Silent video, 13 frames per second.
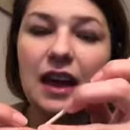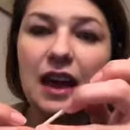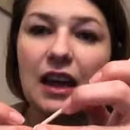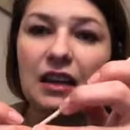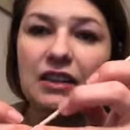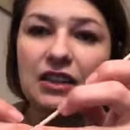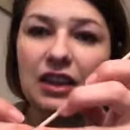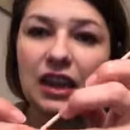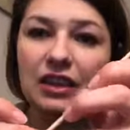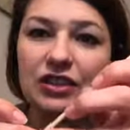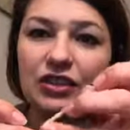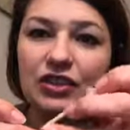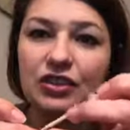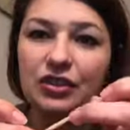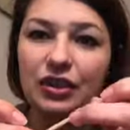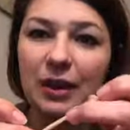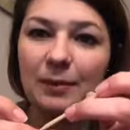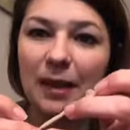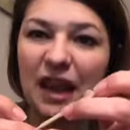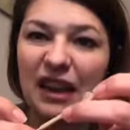and kind of
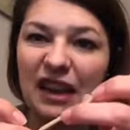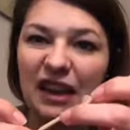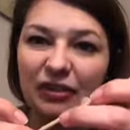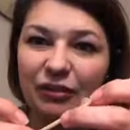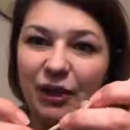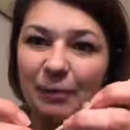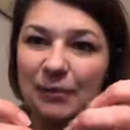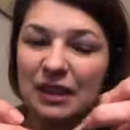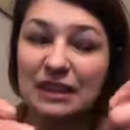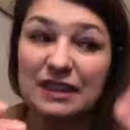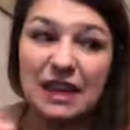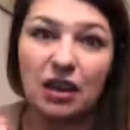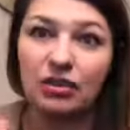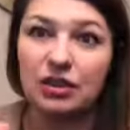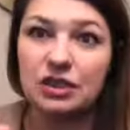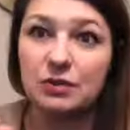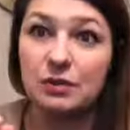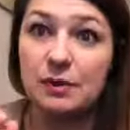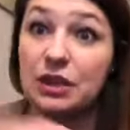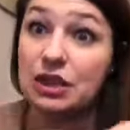scrape any remnants out because you
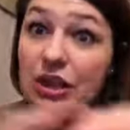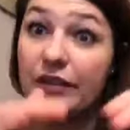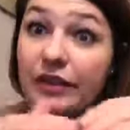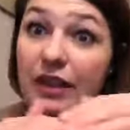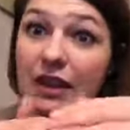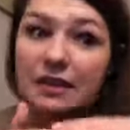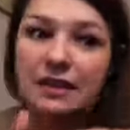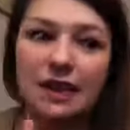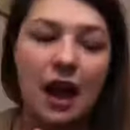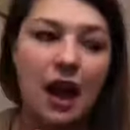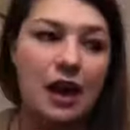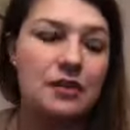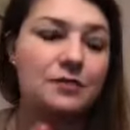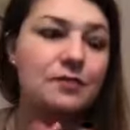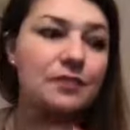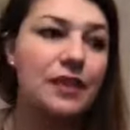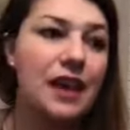want to make sure everything's gone.